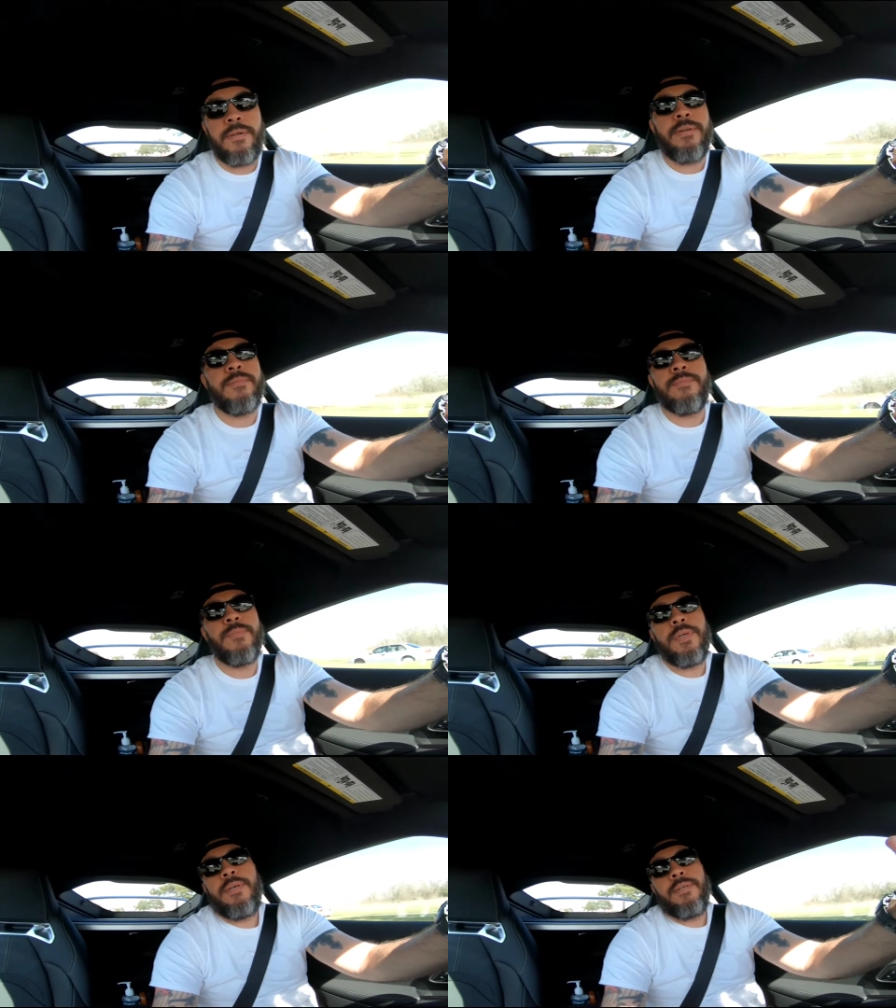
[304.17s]
Uh, you
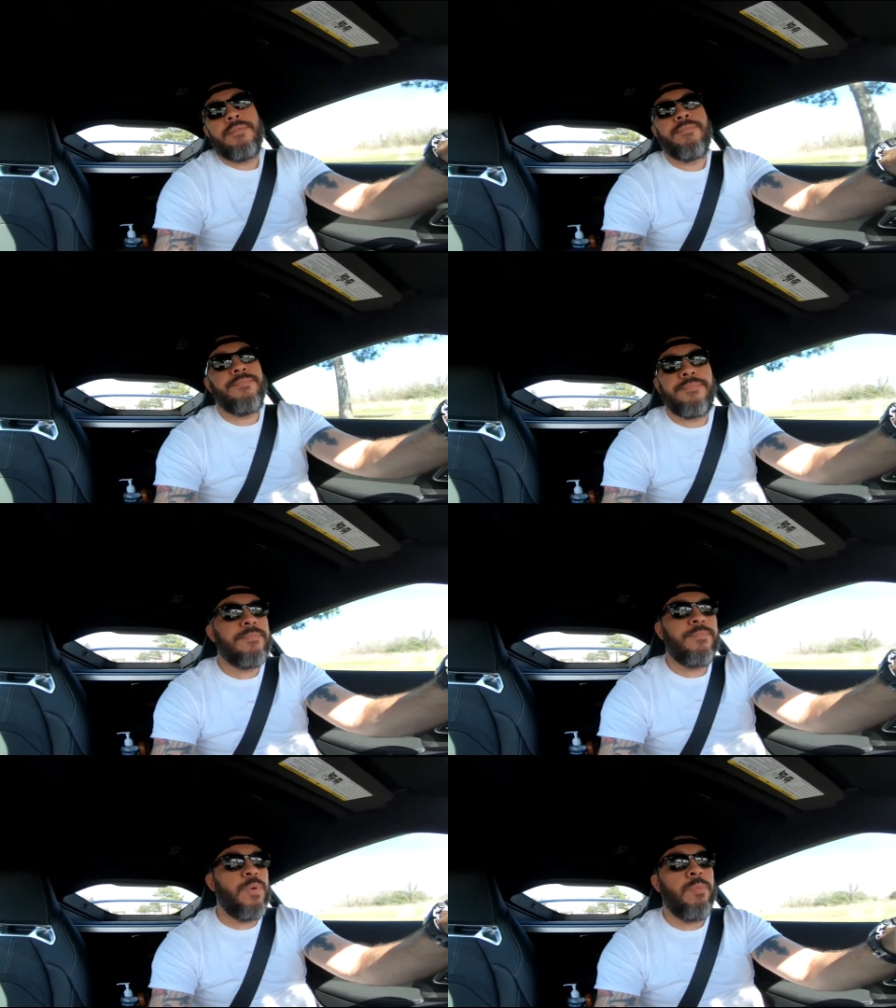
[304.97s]

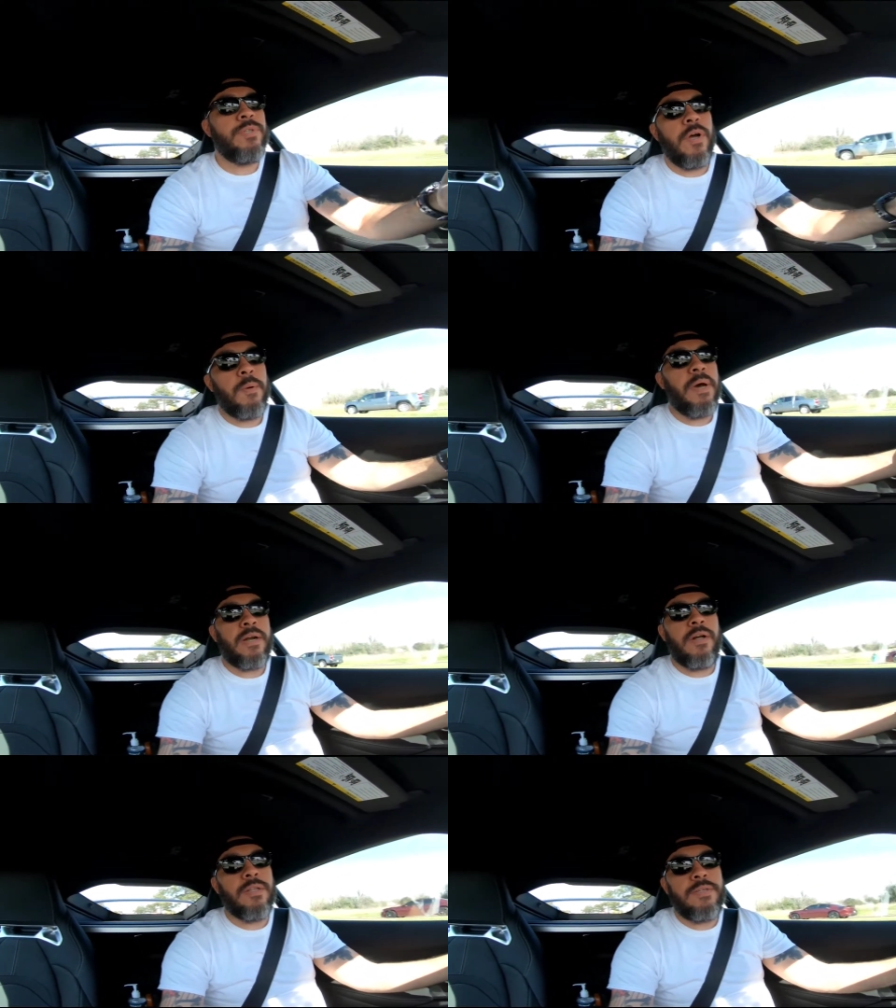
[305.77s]
know, people talk
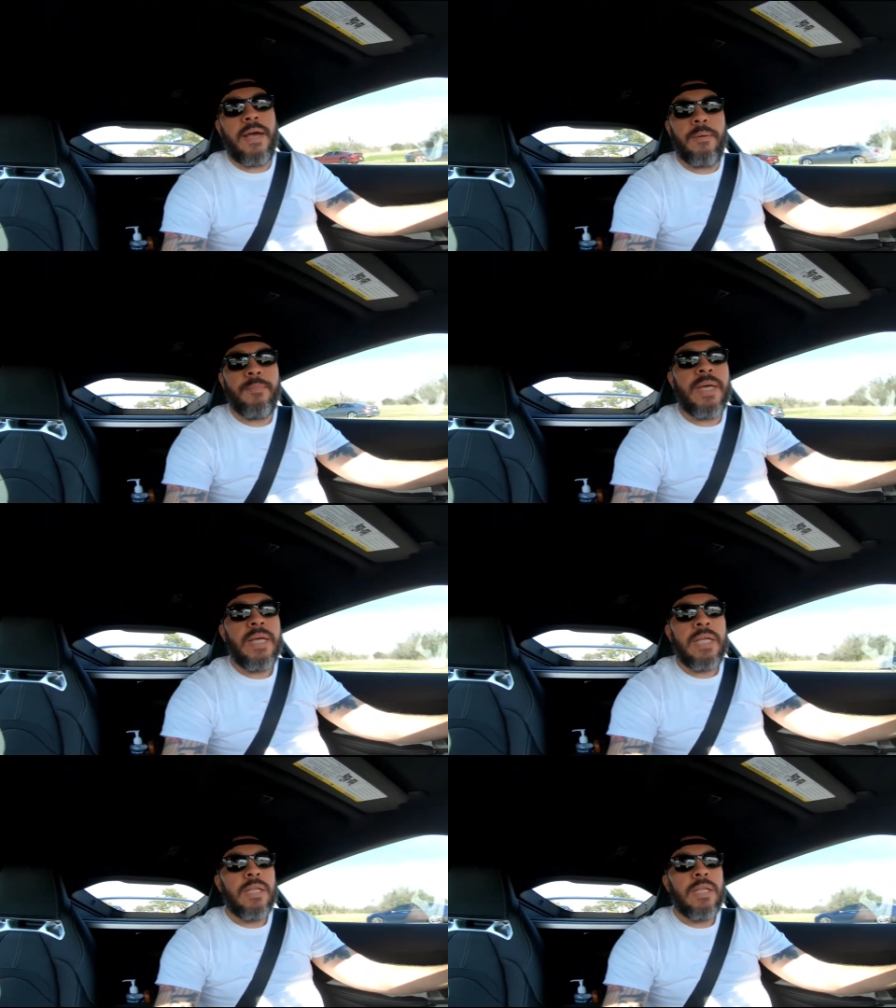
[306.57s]
about it all the time.